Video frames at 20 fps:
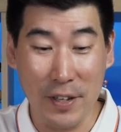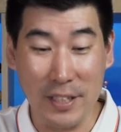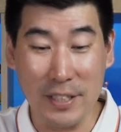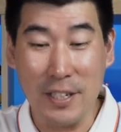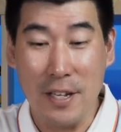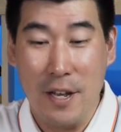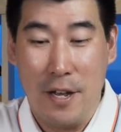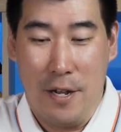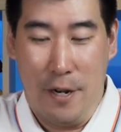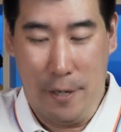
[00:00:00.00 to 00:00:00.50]

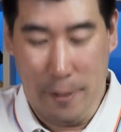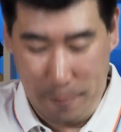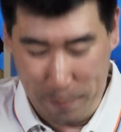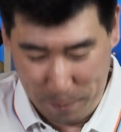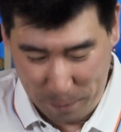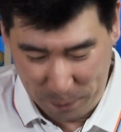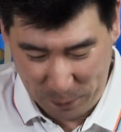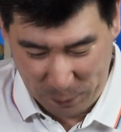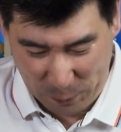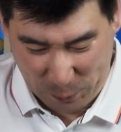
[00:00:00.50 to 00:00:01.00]
this,
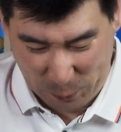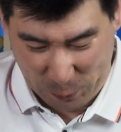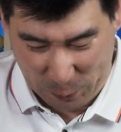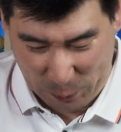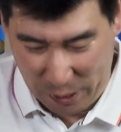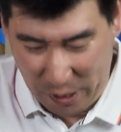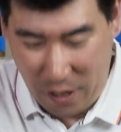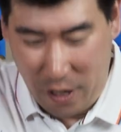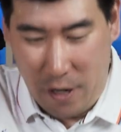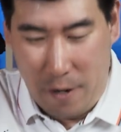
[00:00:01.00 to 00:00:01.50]

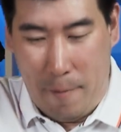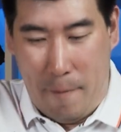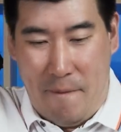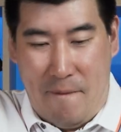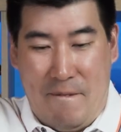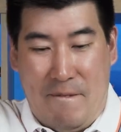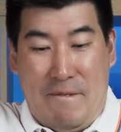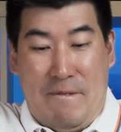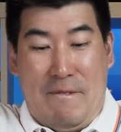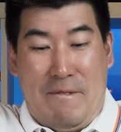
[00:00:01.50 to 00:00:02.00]

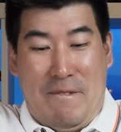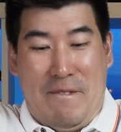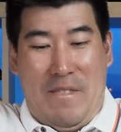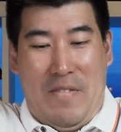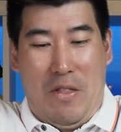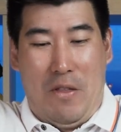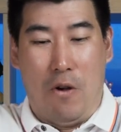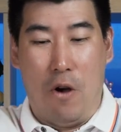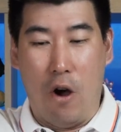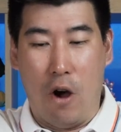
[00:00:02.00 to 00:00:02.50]

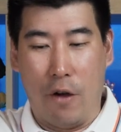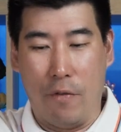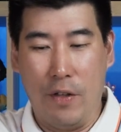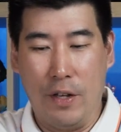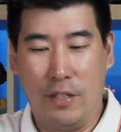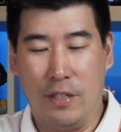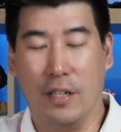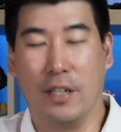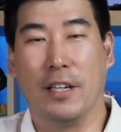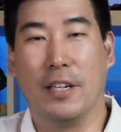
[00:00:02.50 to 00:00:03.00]
oh,
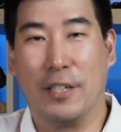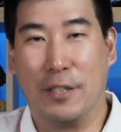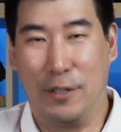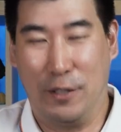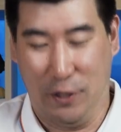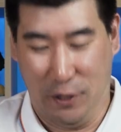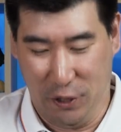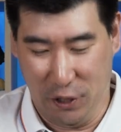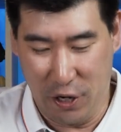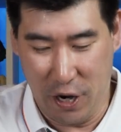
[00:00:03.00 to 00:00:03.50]
this thing is
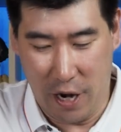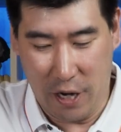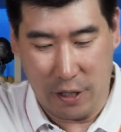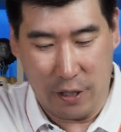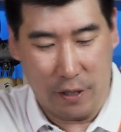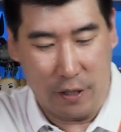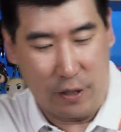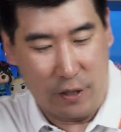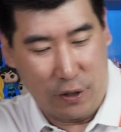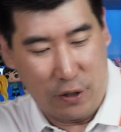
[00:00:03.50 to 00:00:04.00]

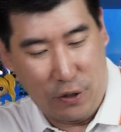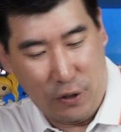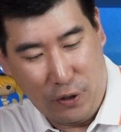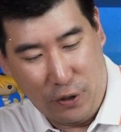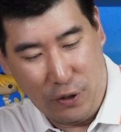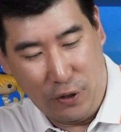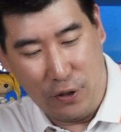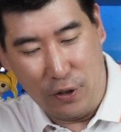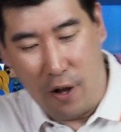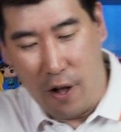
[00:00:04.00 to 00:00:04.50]
just
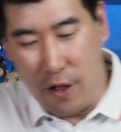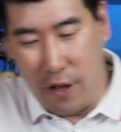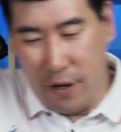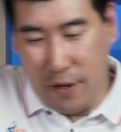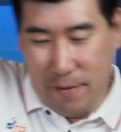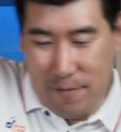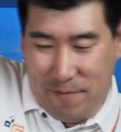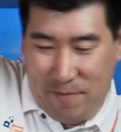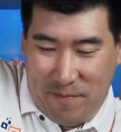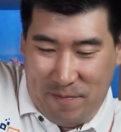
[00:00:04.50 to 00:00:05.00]

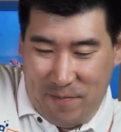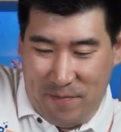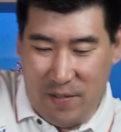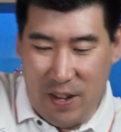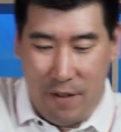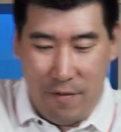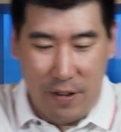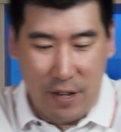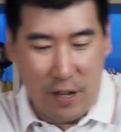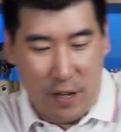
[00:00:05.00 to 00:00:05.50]
solid.
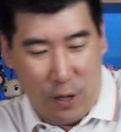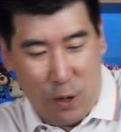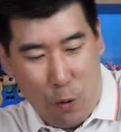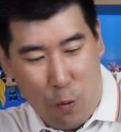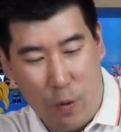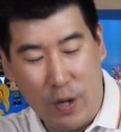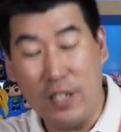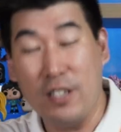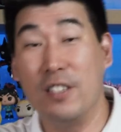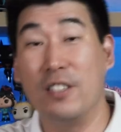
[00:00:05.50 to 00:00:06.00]
Even the
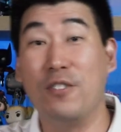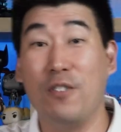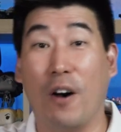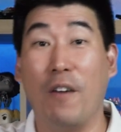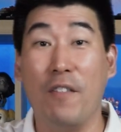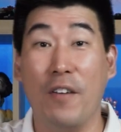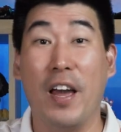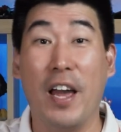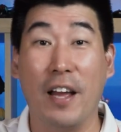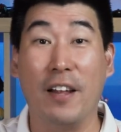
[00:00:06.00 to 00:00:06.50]
twist is
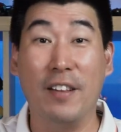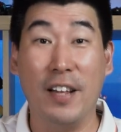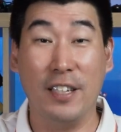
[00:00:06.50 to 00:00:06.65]
not there.